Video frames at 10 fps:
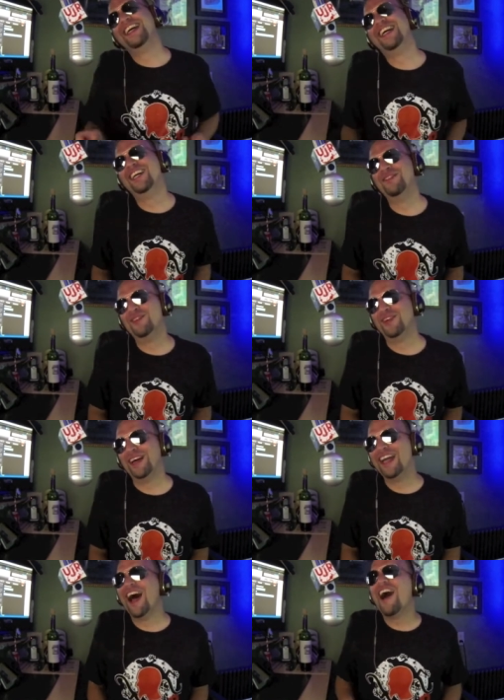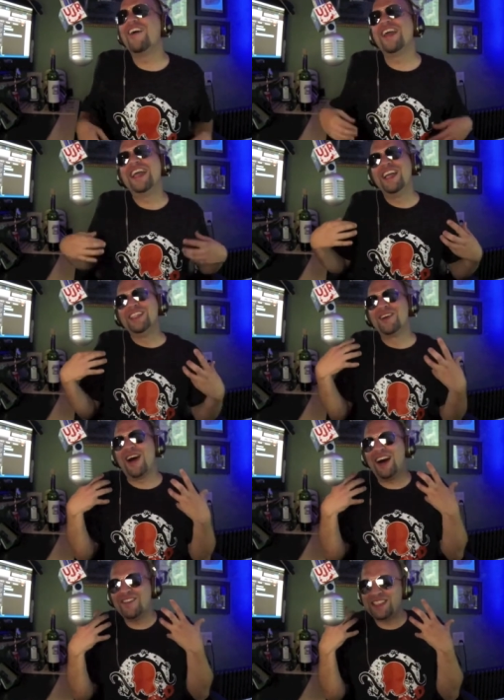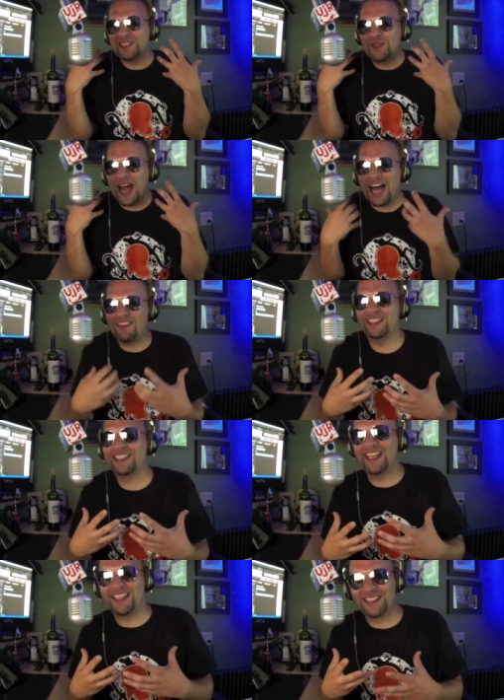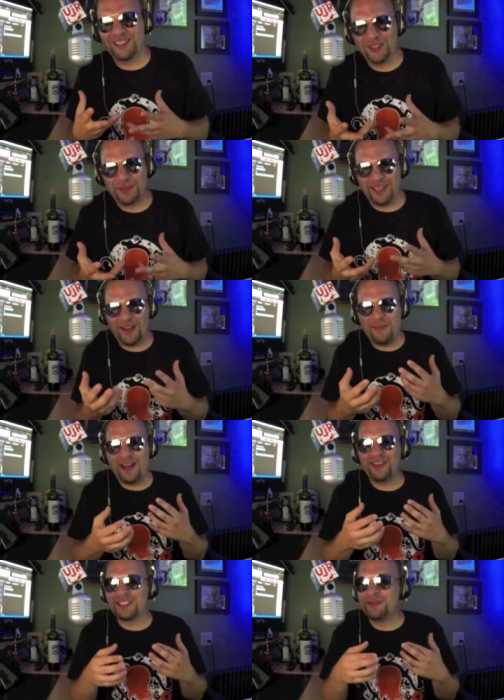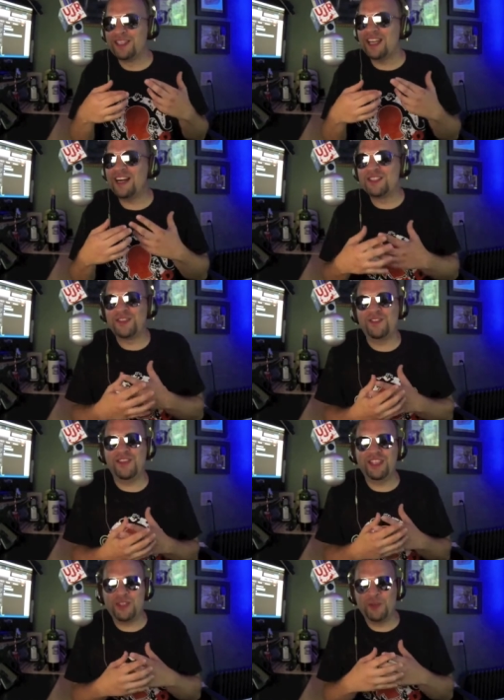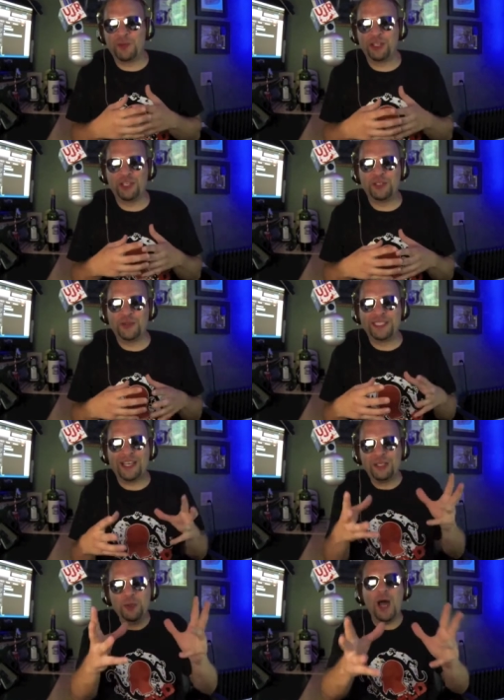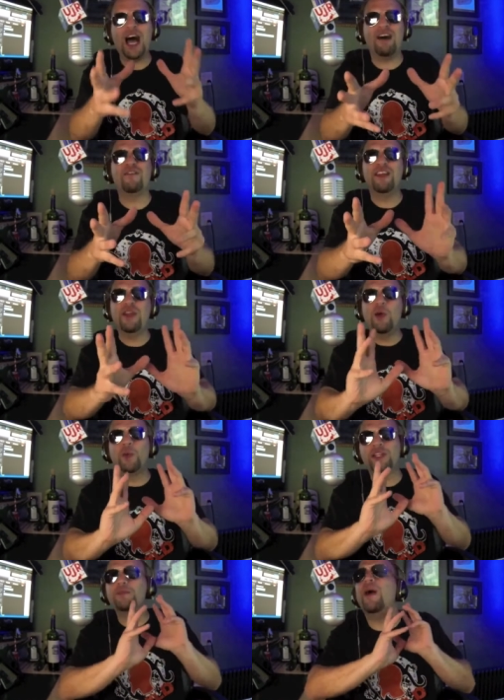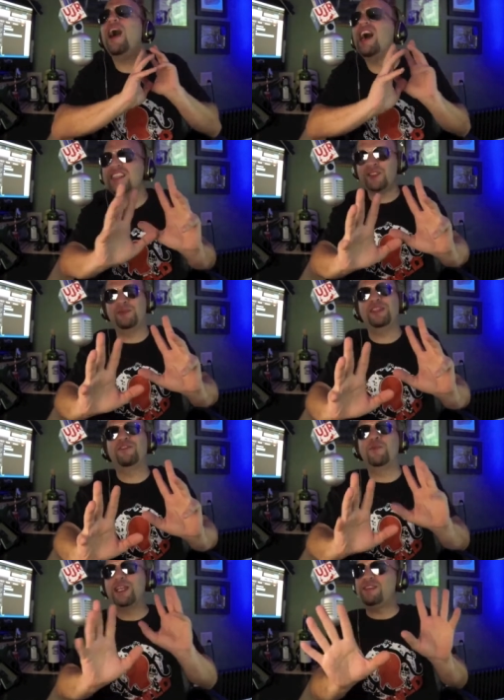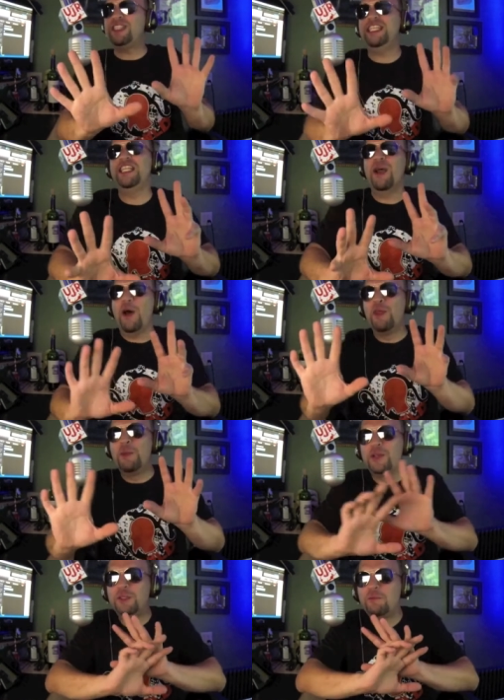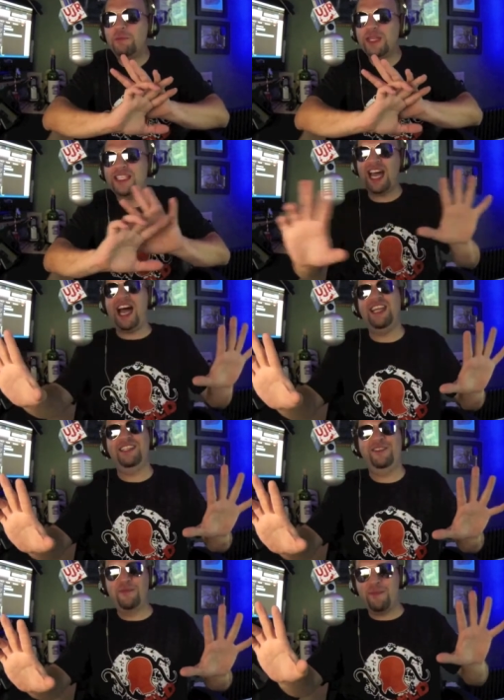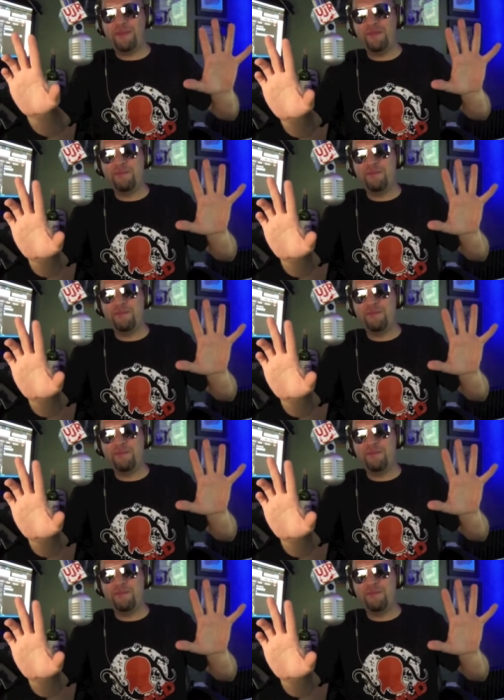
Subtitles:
Oh boy. All right. So obviously you have to tell us a little bit about some of the conservation work you're doing now. You have what is possibly, from what I've seen, the most spectacular